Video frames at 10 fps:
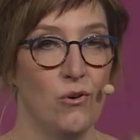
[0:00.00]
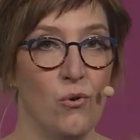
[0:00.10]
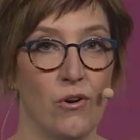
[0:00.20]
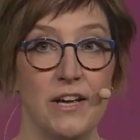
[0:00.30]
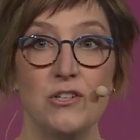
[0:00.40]

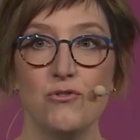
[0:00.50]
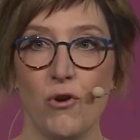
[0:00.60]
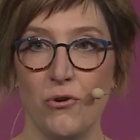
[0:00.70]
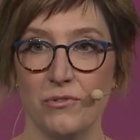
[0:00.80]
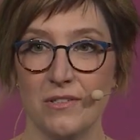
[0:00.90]
or in
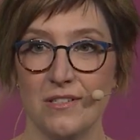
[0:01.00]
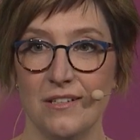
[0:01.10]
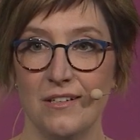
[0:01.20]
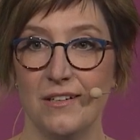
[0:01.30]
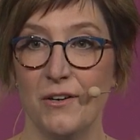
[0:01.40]
drones,
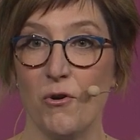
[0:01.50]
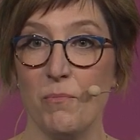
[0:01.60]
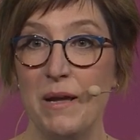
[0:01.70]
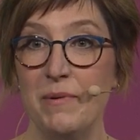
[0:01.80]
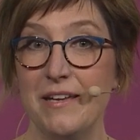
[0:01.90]
or
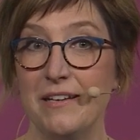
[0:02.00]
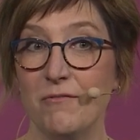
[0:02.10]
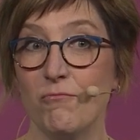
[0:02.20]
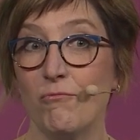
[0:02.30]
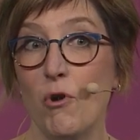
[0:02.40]
maybe
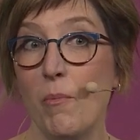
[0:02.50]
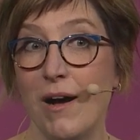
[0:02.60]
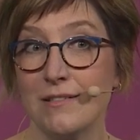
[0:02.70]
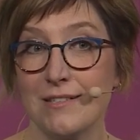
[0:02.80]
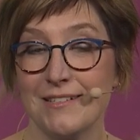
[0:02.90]
in
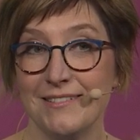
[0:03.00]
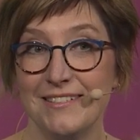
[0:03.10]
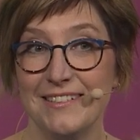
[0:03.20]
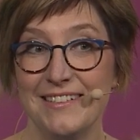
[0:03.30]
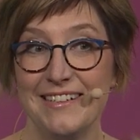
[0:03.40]
robots.
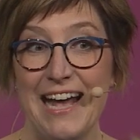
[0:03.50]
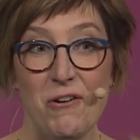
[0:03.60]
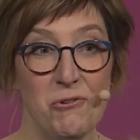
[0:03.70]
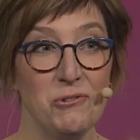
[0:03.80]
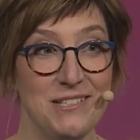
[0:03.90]

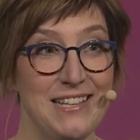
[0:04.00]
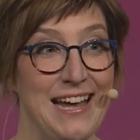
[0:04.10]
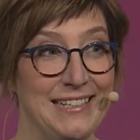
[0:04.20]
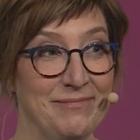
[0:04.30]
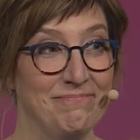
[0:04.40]
How cool is
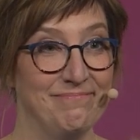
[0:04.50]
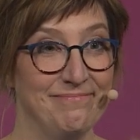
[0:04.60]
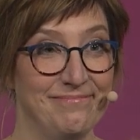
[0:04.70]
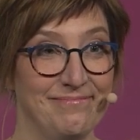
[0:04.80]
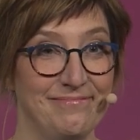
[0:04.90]
that?
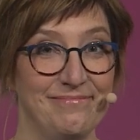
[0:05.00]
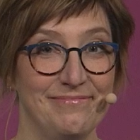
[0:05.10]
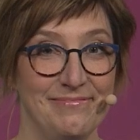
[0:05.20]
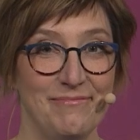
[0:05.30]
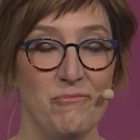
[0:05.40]

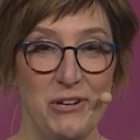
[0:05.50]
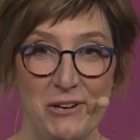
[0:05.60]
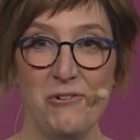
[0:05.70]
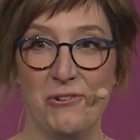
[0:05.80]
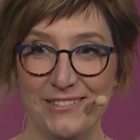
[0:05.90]
Pretty
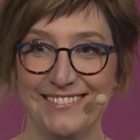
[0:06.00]
cool.